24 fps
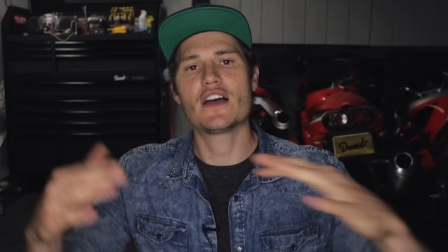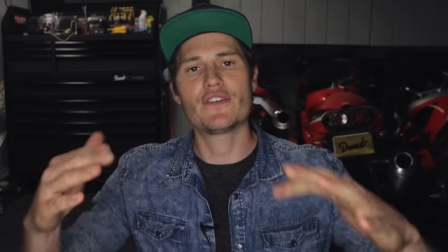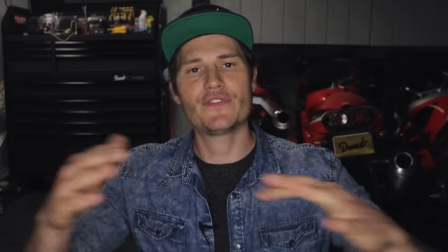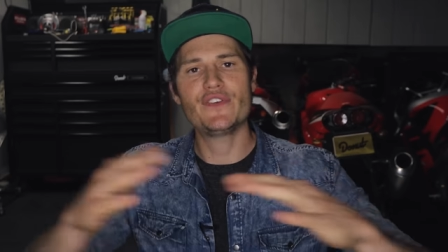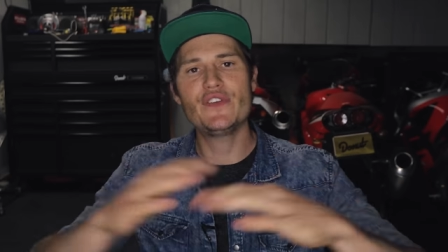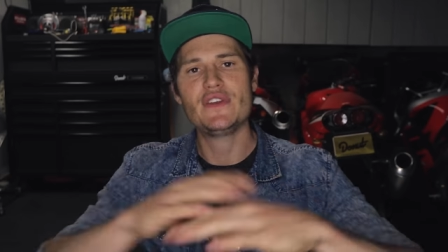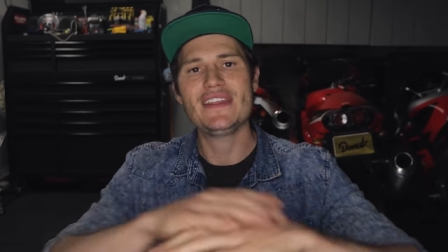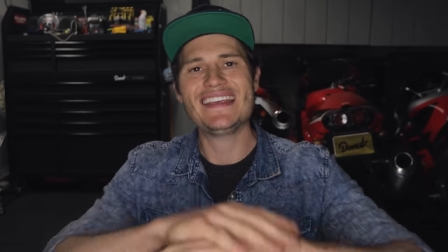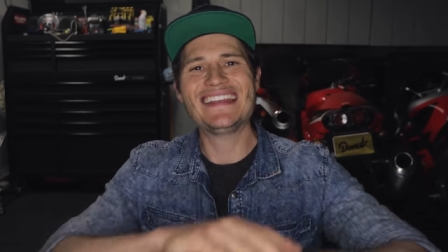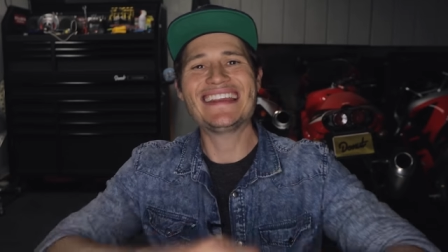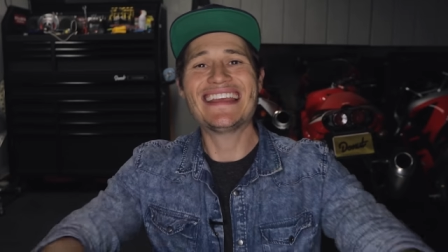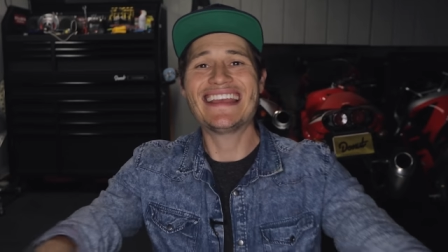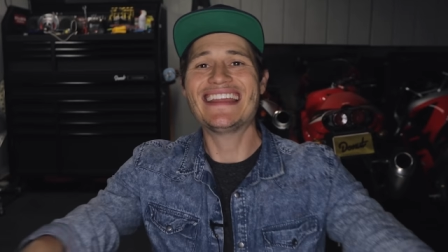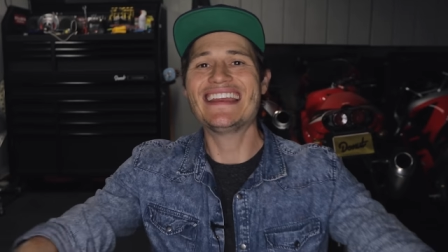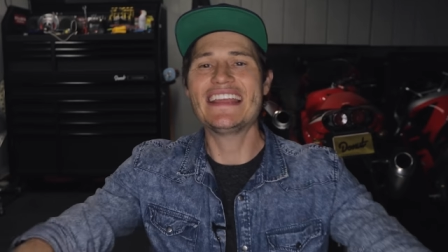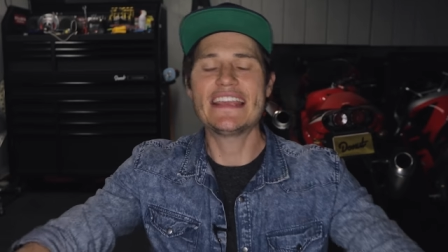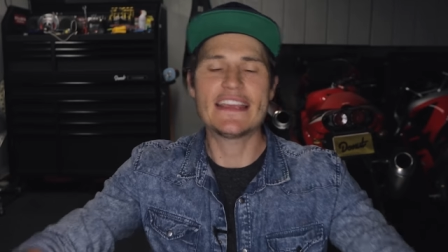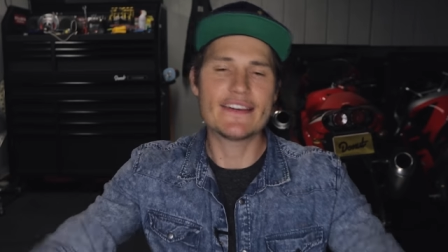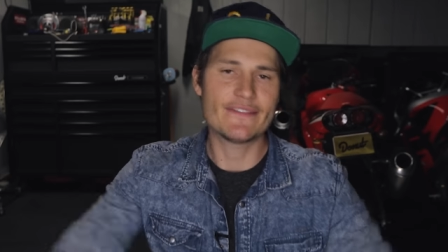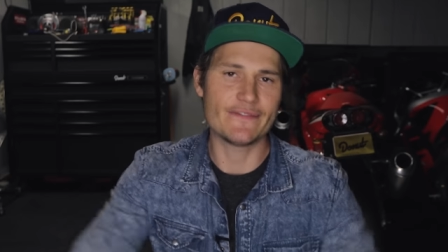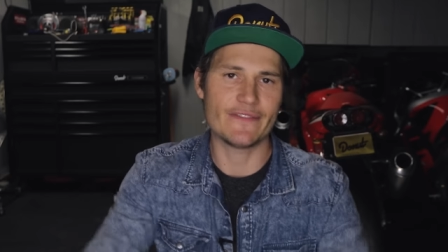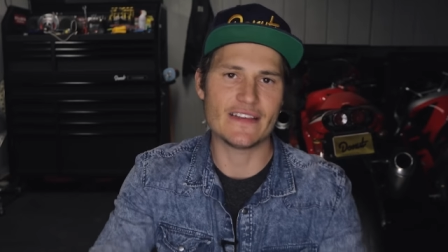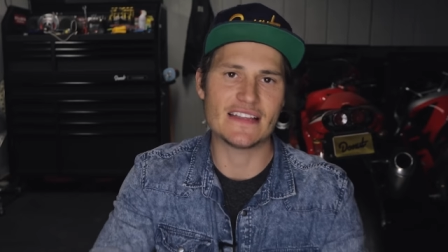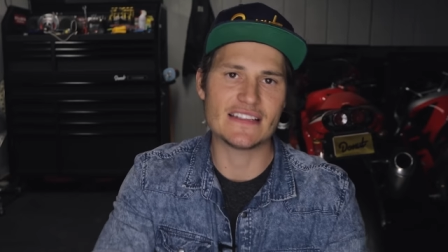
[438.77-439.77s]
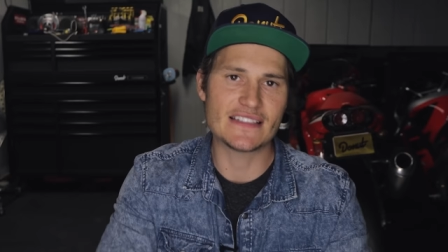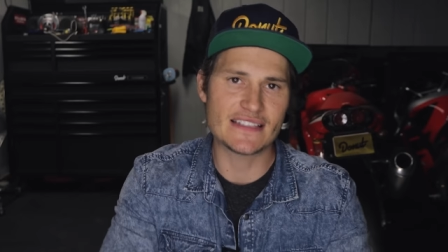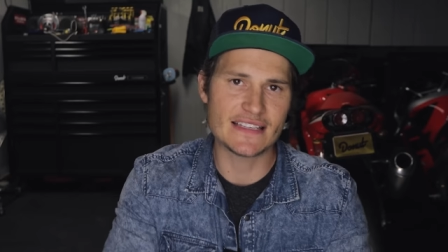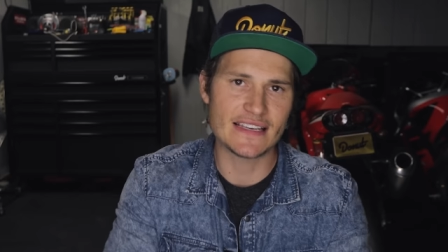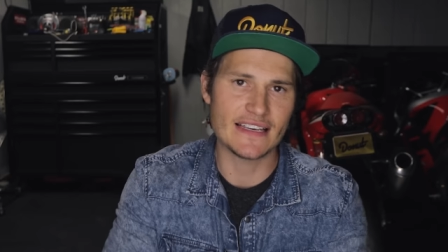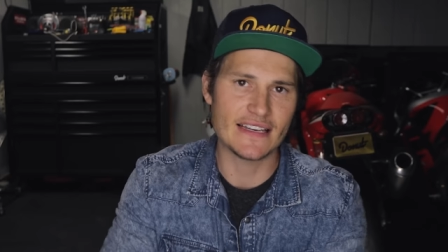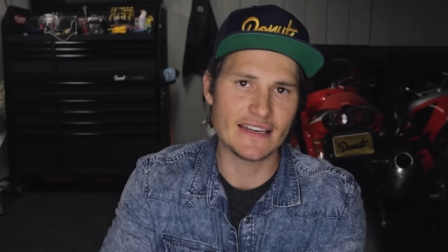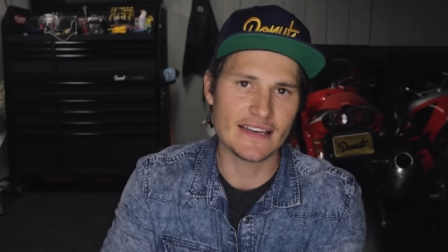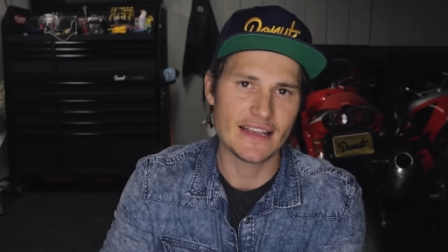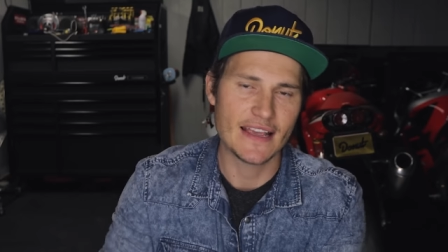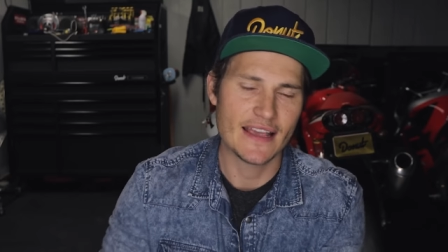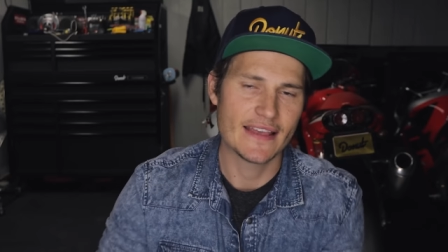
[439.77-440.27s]
Now, if you need any
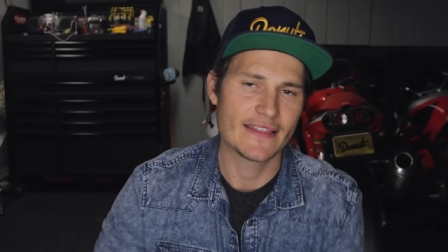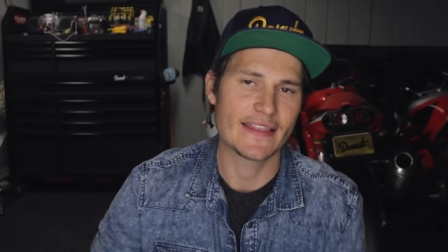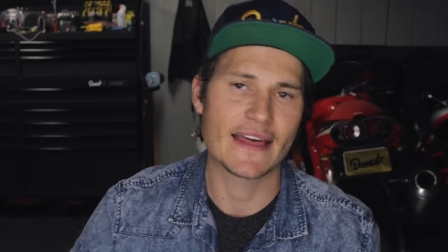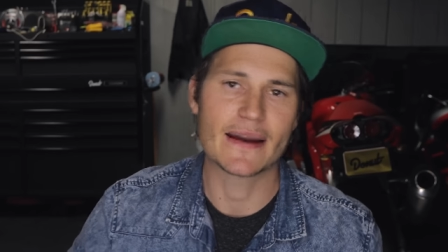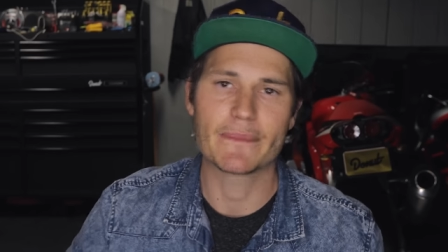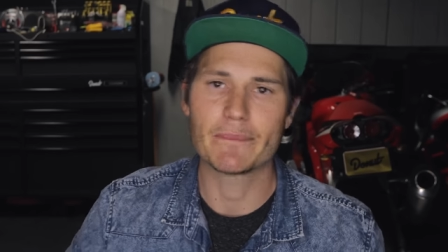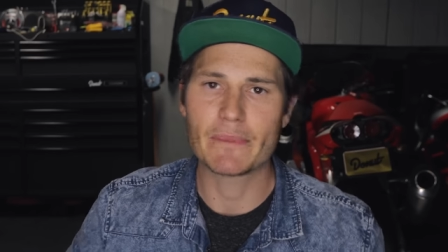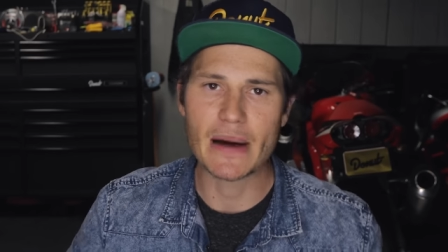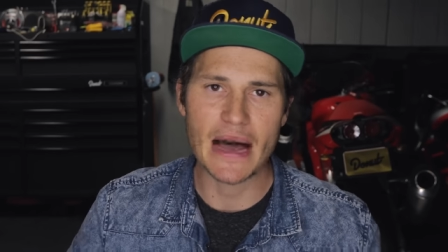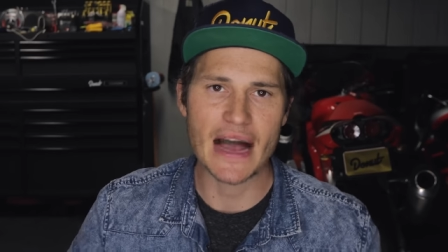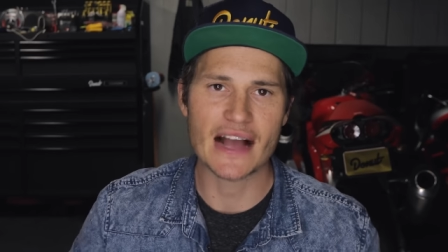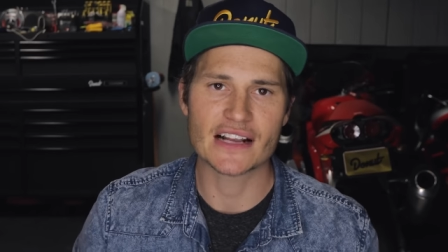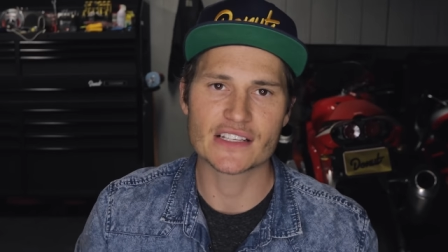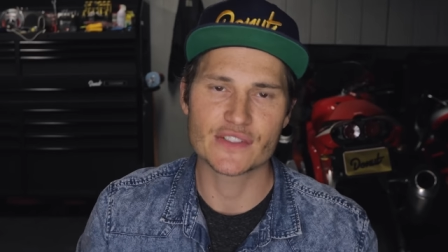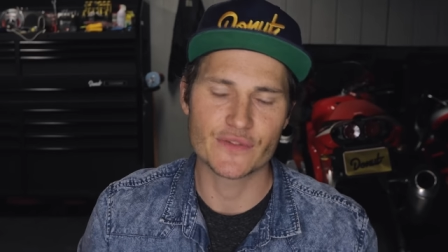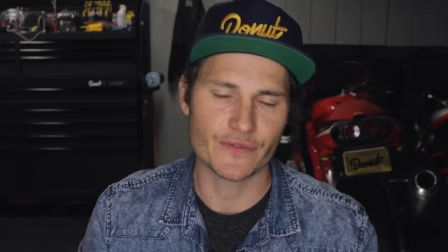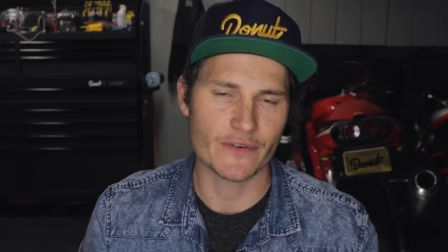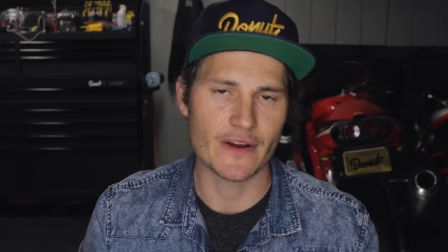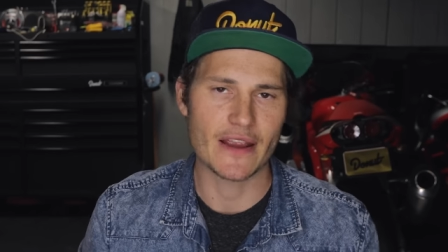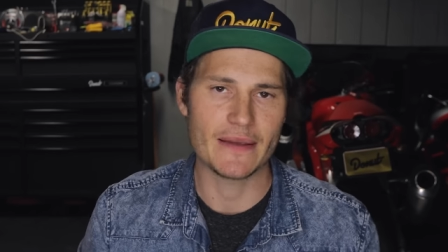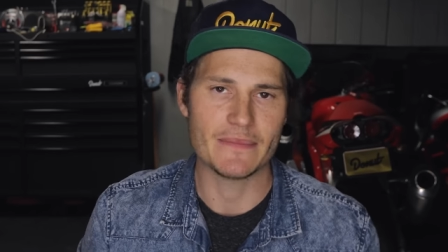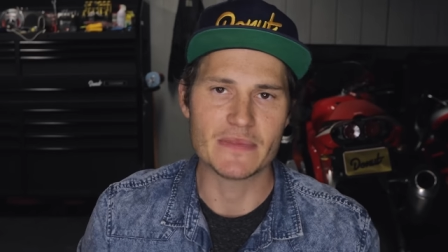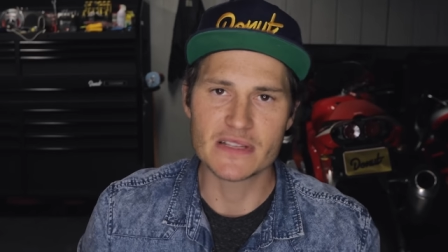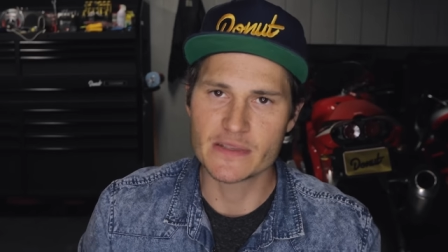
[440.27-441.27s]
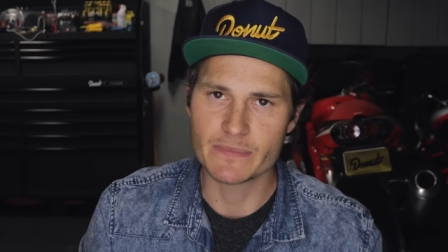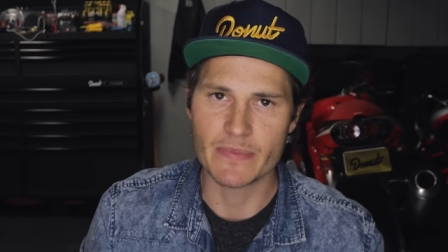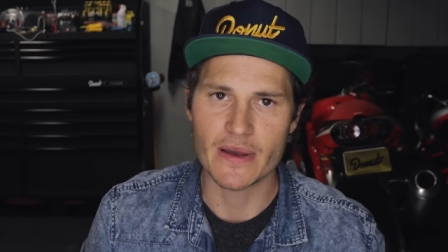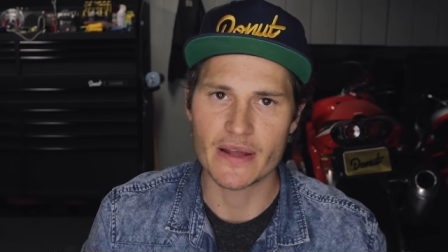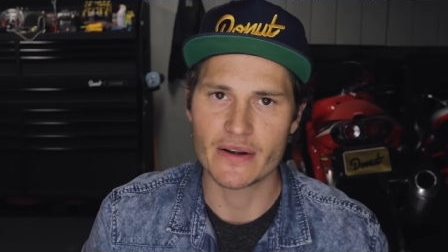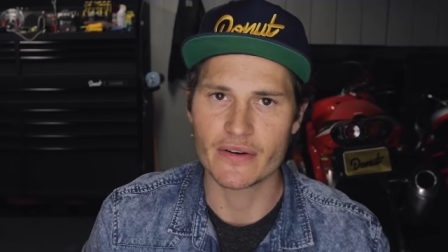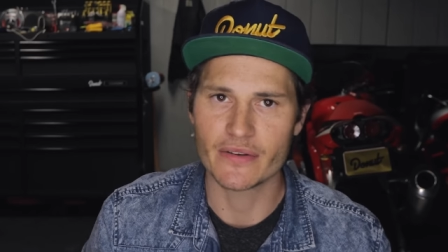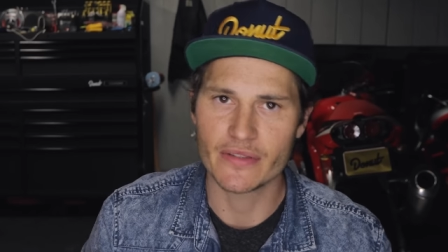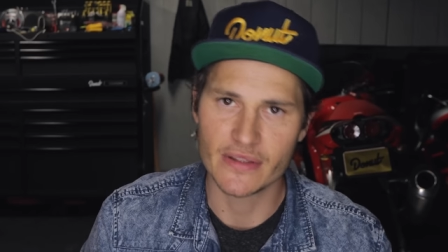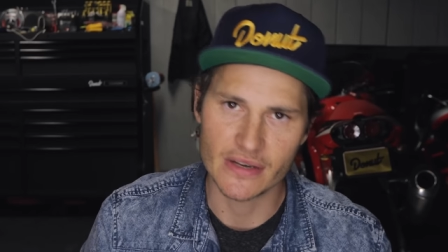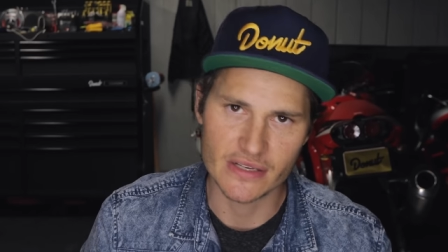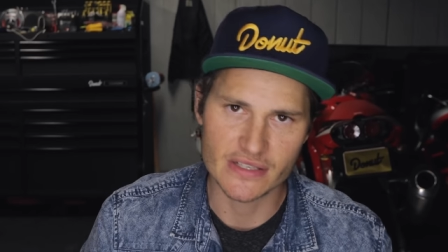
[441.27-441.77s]
convincing that a box frame is
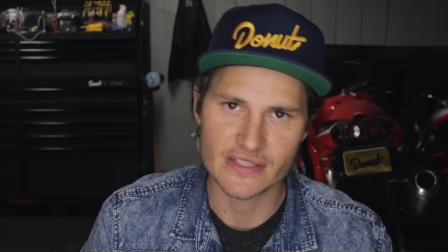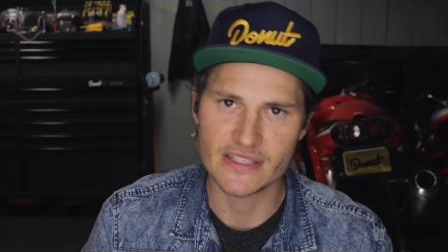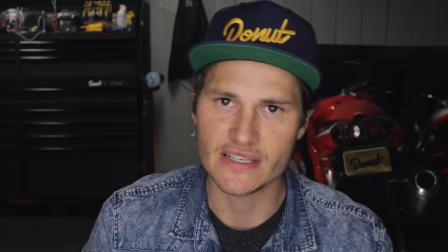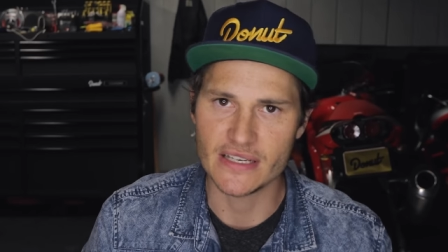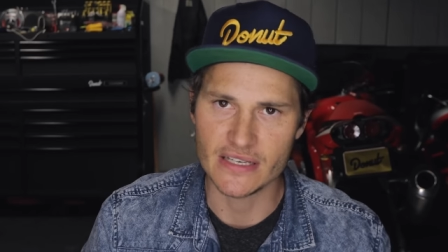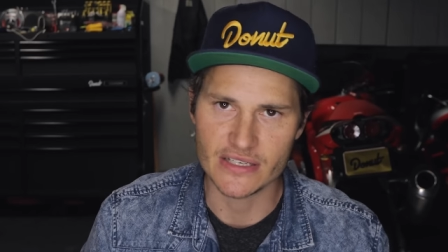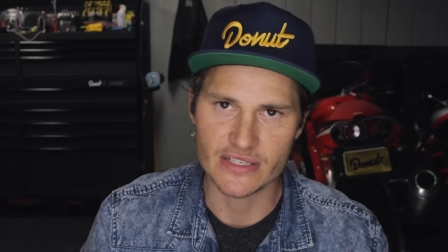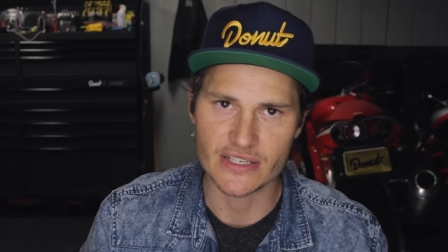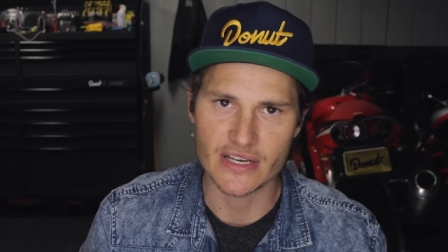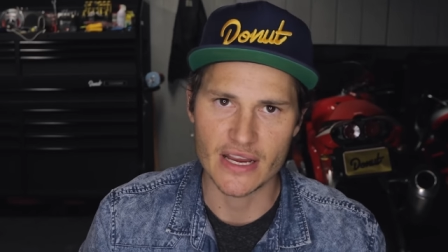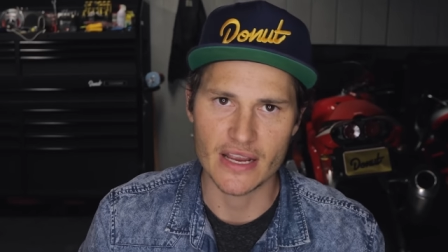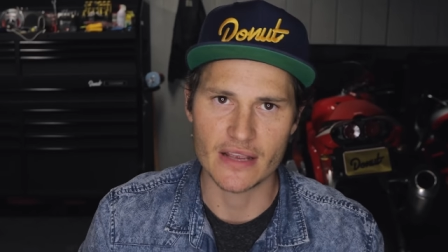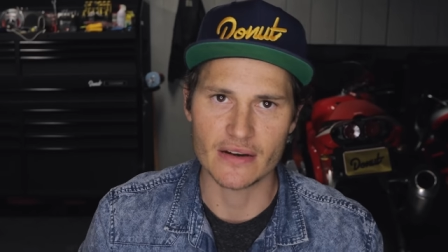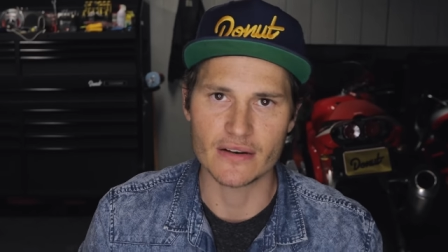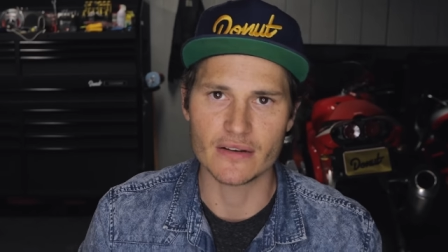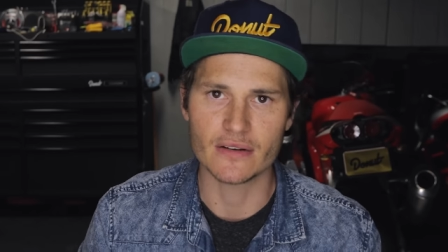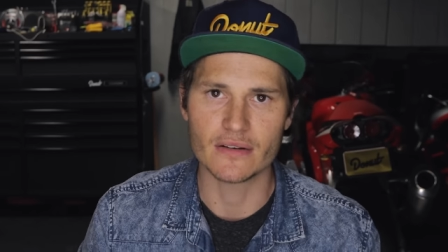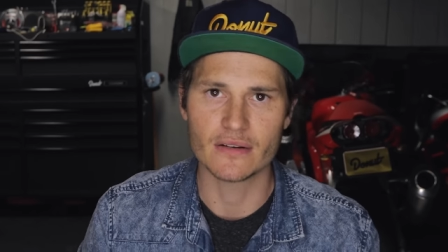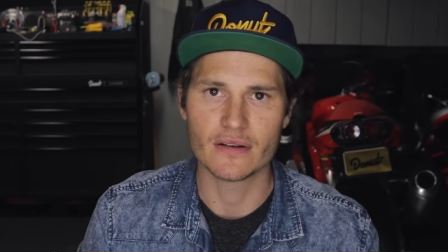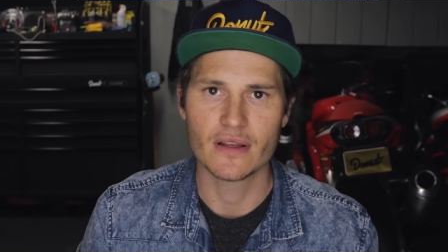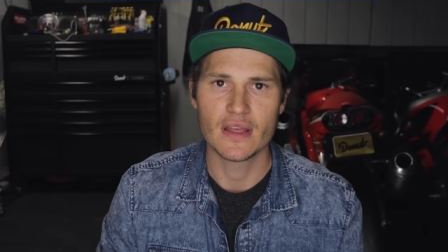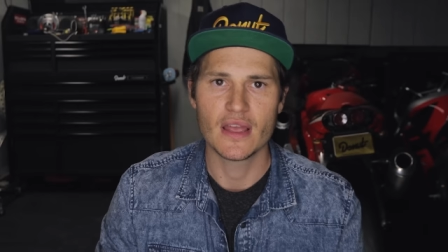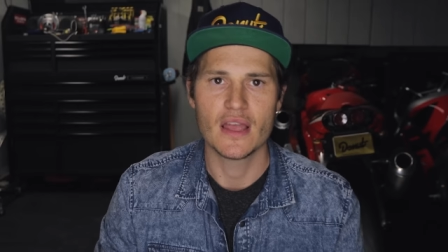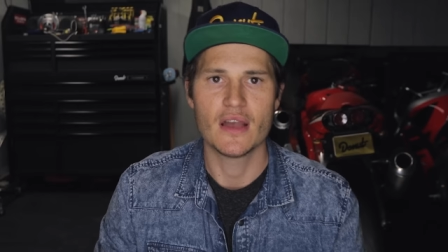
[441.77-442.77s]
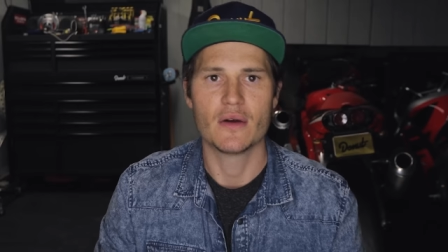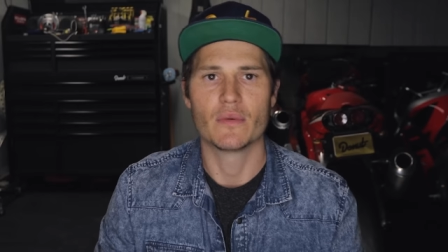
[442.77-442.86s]
better than a C-channel,